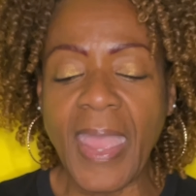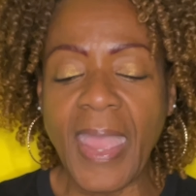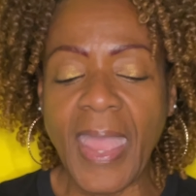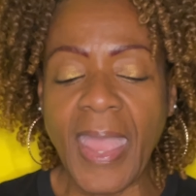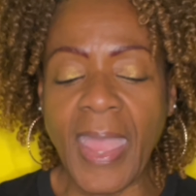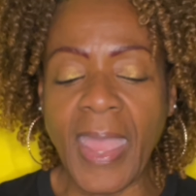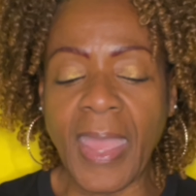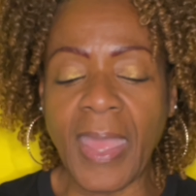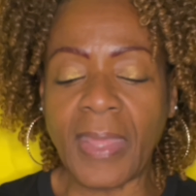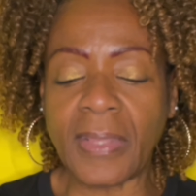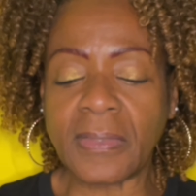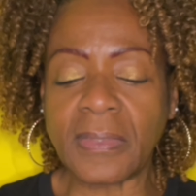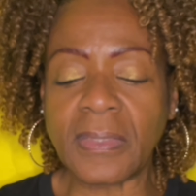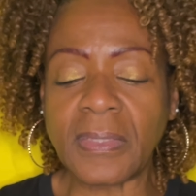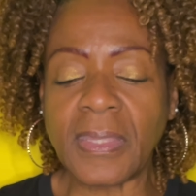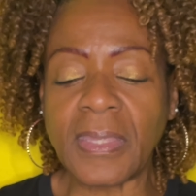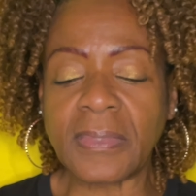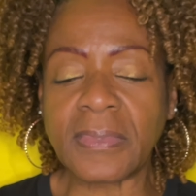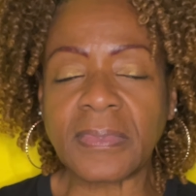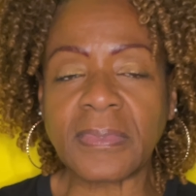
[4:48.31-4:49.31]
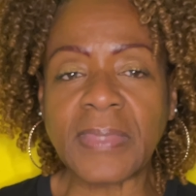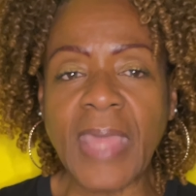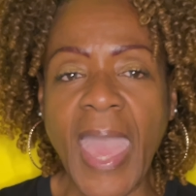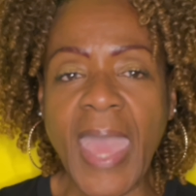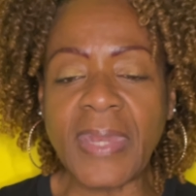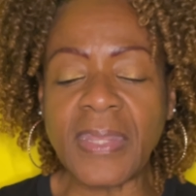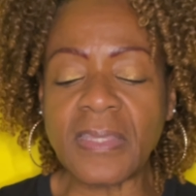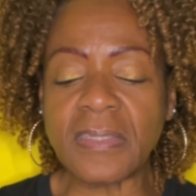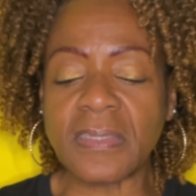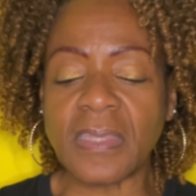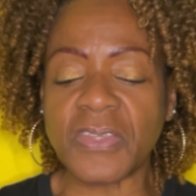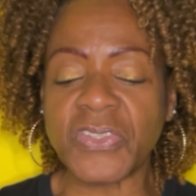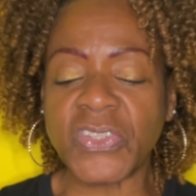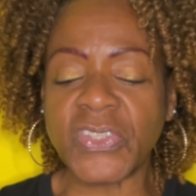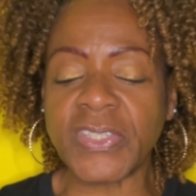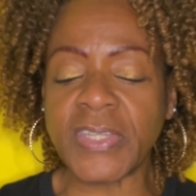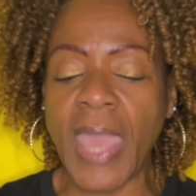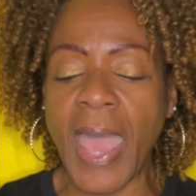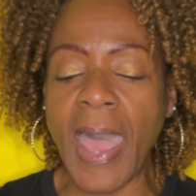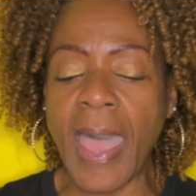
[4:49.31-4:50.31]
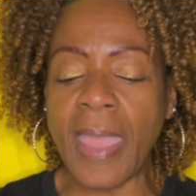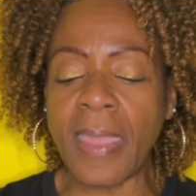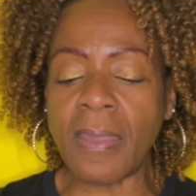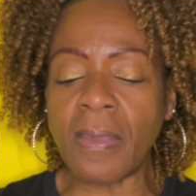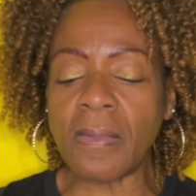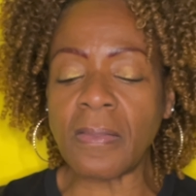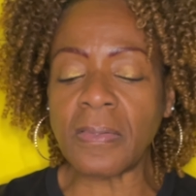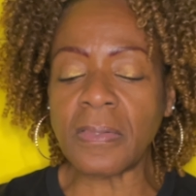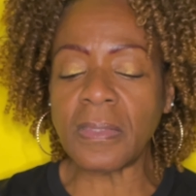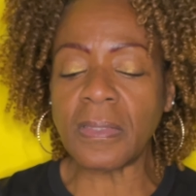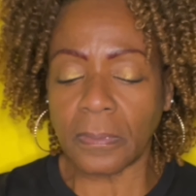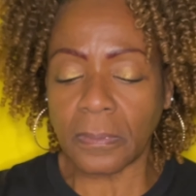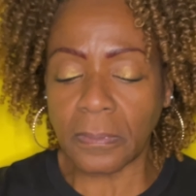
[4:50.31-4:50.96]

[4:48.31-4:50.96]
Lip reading: And that is a style